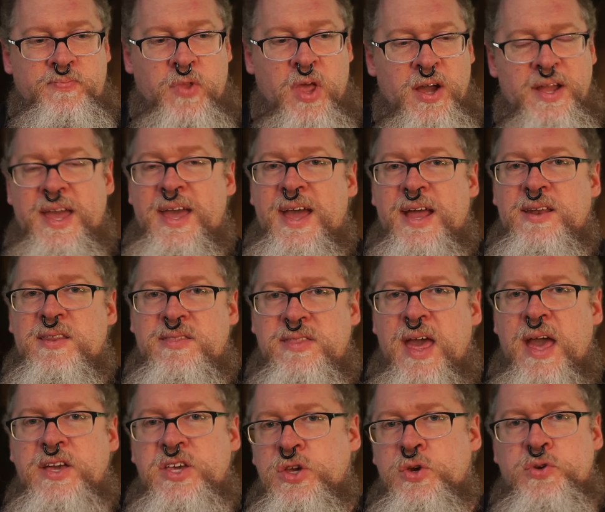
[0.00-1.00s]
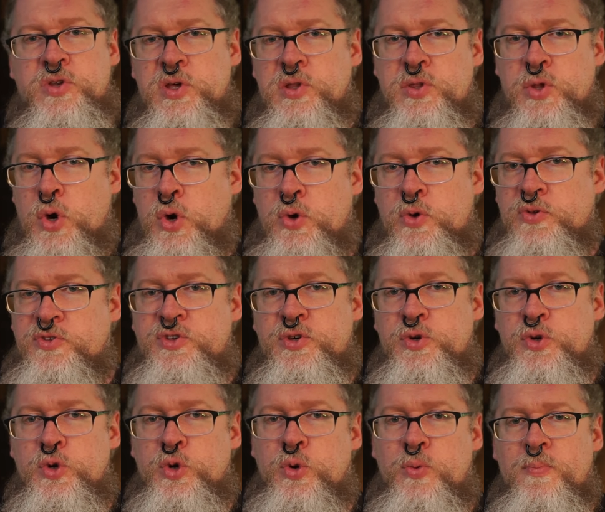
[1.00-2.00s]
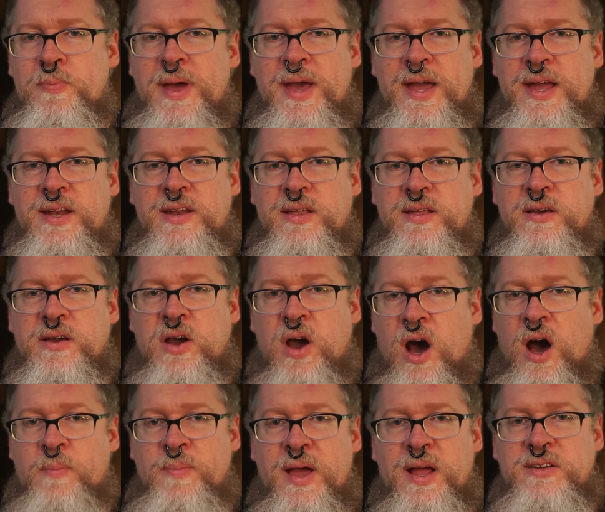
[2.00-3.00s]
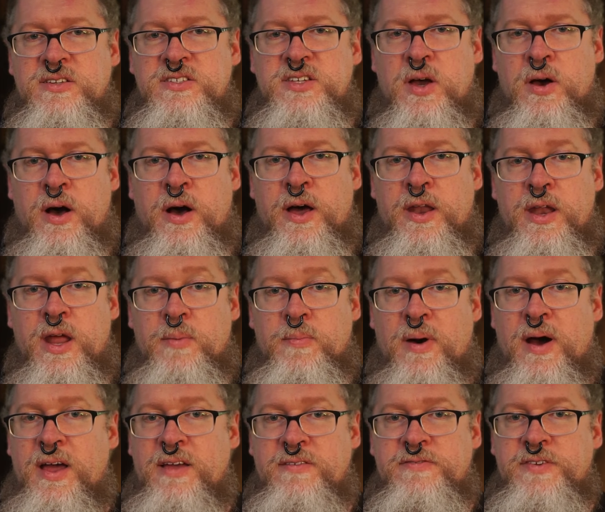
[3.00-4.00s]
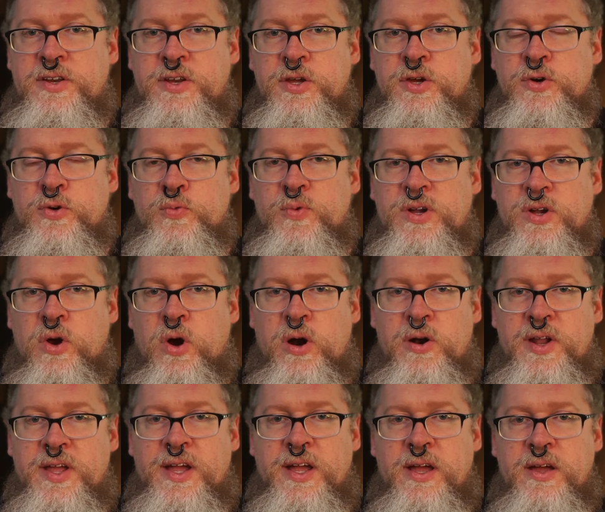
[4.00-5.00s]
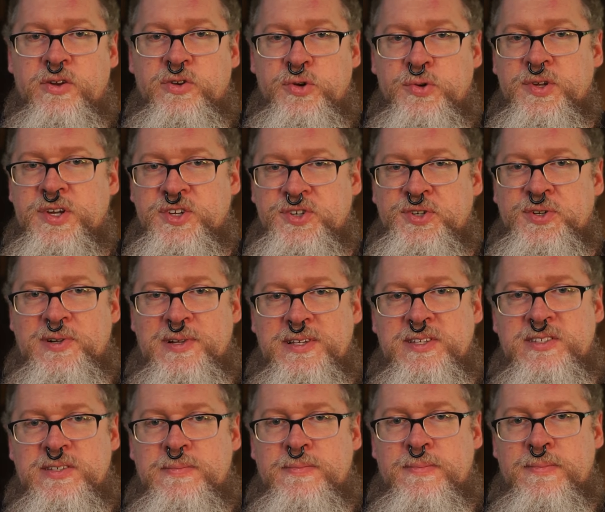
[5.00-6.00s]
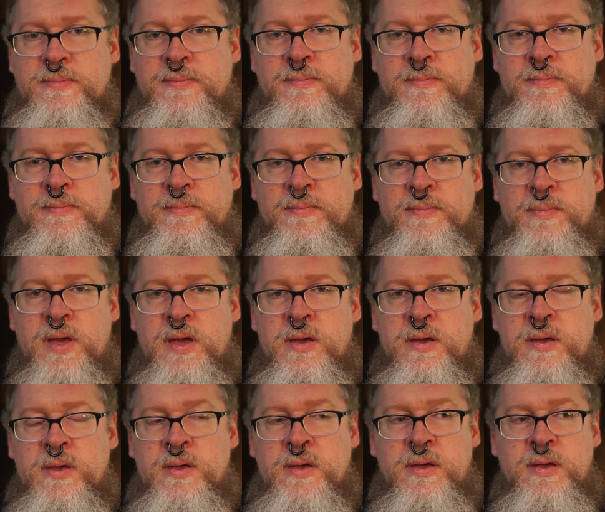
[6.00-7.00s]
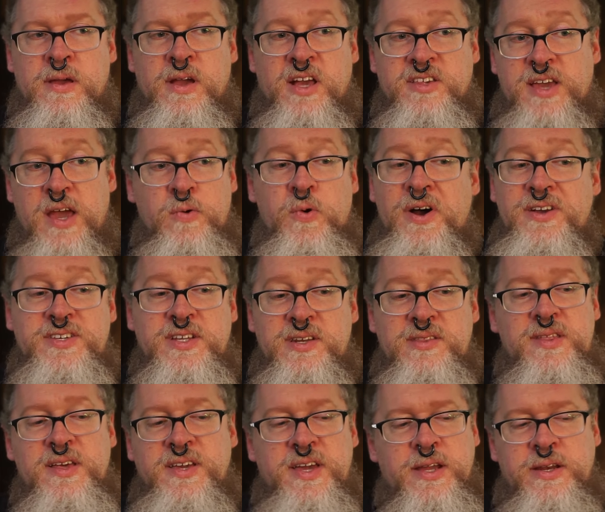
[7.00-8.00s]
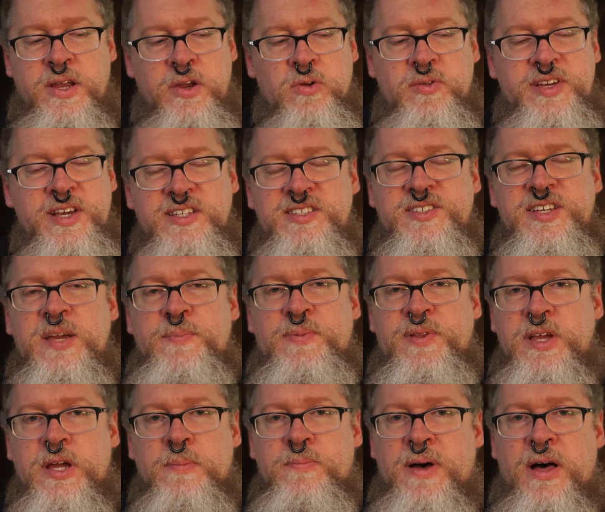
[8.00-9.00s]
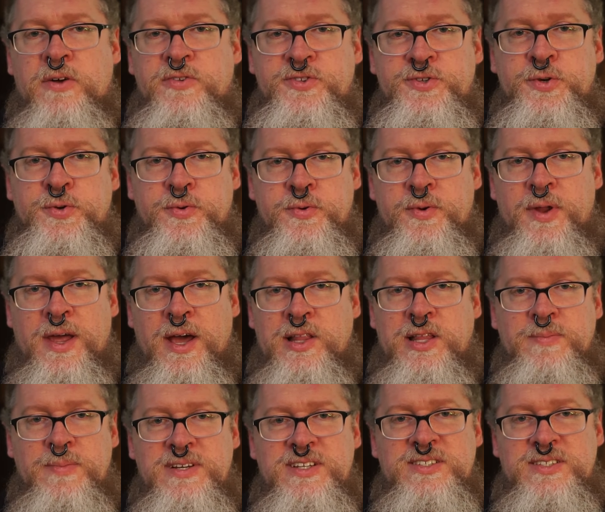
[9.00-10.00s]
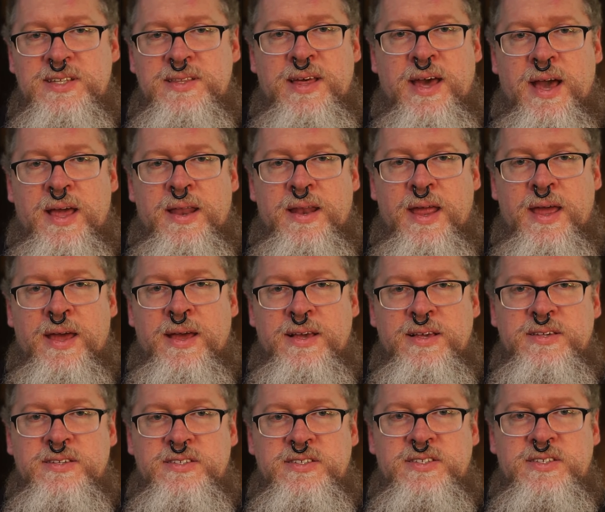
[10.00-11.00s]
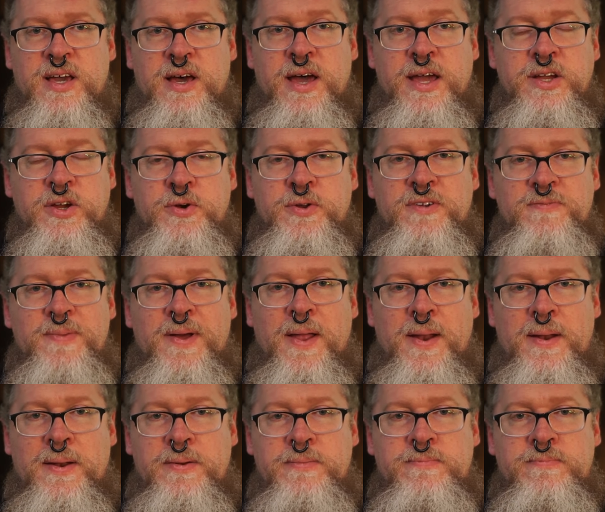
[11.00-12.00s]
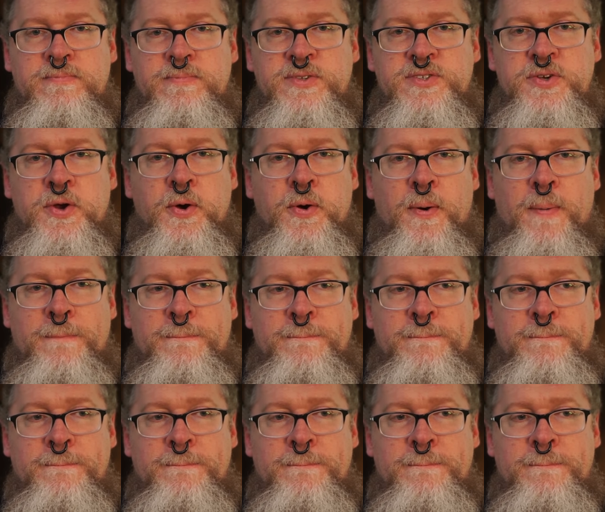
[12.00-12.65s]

again, thank you to those who made comments on my video regarding traditionalism. Because I wasn't thinking nearly as deeply about certain elements to that as I could have been. So,